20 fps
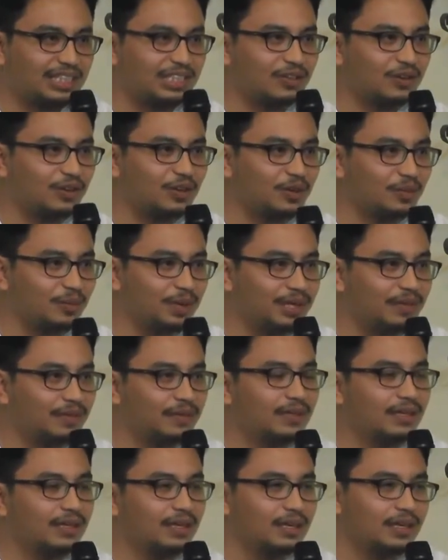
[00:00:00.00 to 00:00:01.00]
and
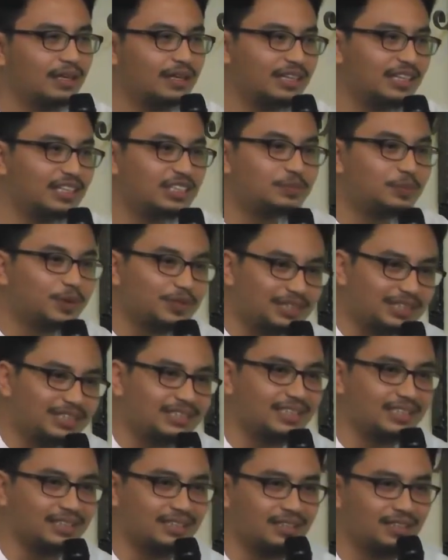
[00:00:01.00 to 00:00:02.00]
economics, this
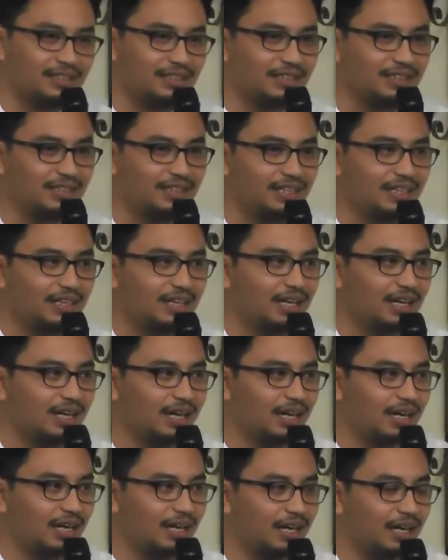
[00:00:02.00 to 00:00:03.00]
position.
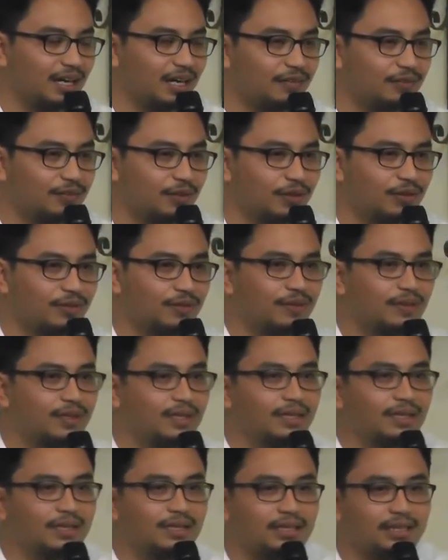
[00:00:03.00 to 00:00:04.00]
Of course,
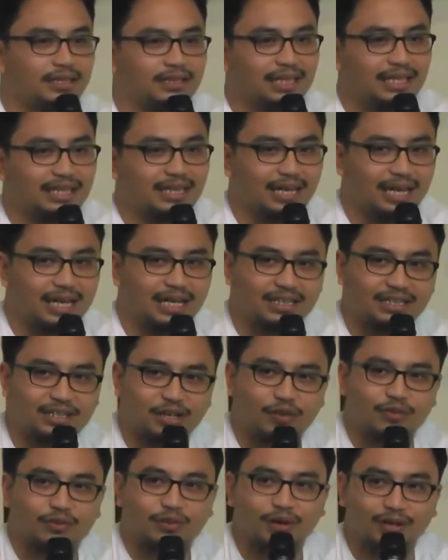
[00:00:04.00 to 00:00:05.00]
the generality
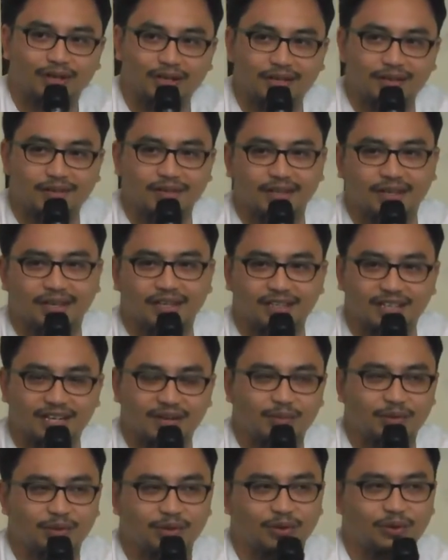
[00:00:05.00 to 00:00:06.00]
of scholars in
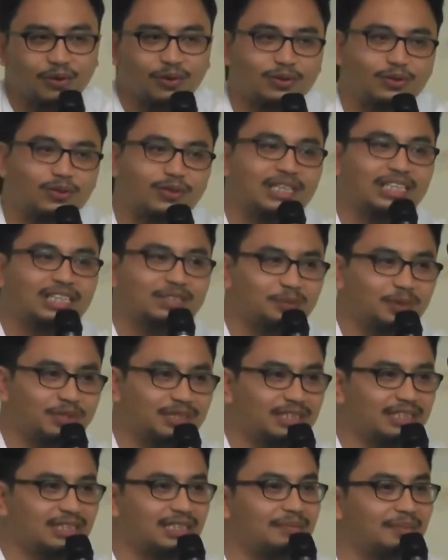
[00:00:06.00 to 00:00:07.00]
Hadramaut hold to this
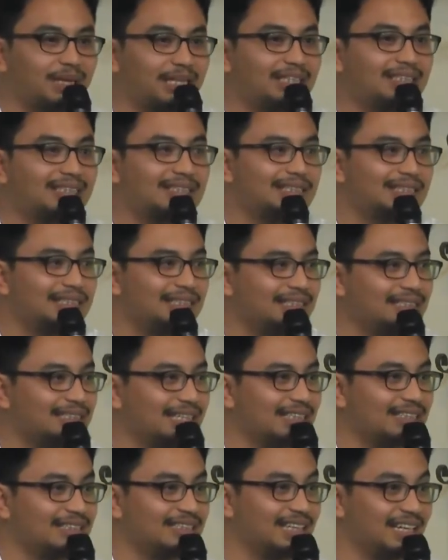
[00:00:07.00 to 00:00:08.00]
position. But
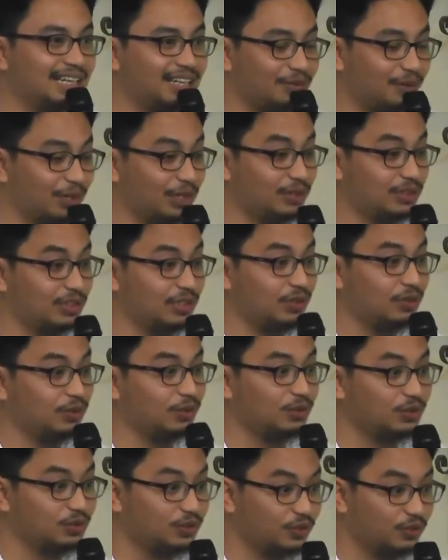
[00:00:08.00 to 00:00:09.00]
just that, when you see
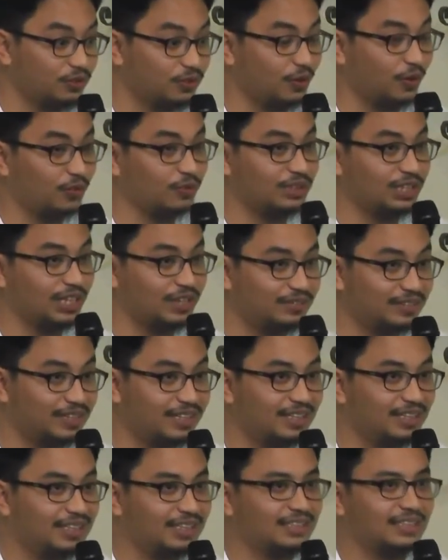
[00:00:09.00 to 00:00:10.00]
Yusuf of
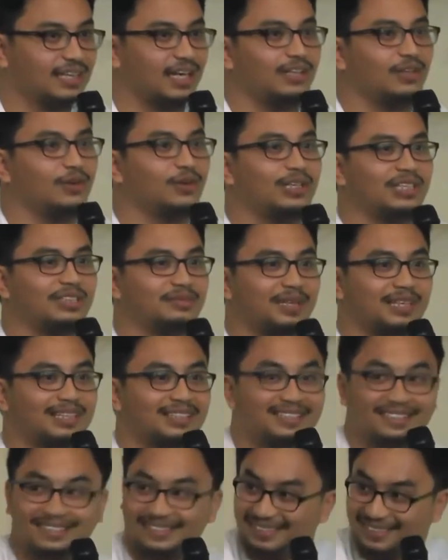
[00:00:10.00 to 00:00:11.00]
Java, I know this
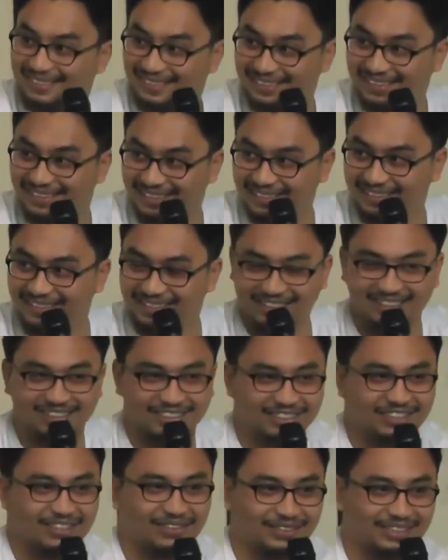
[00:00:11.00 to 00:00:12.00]
man. Yes,
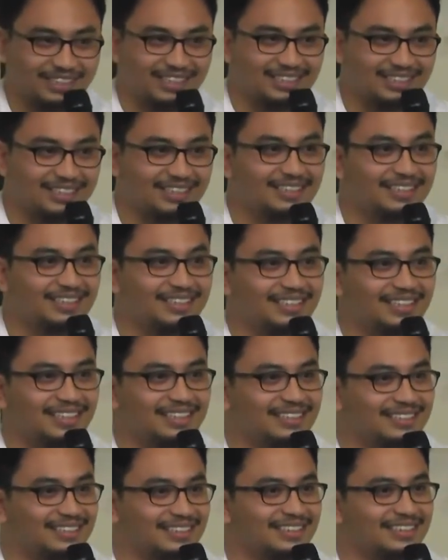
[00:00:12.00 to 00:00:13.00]
he's our teacher.
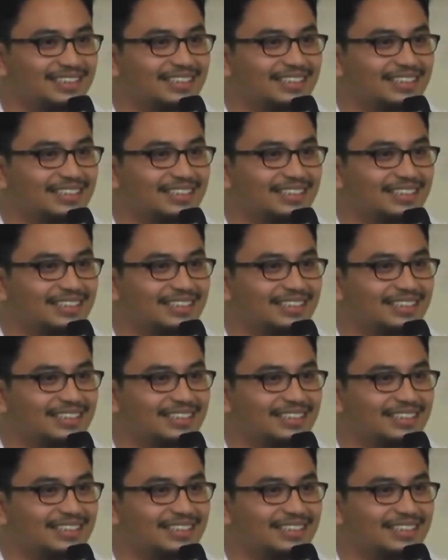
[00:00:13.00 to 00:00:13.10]
Yes.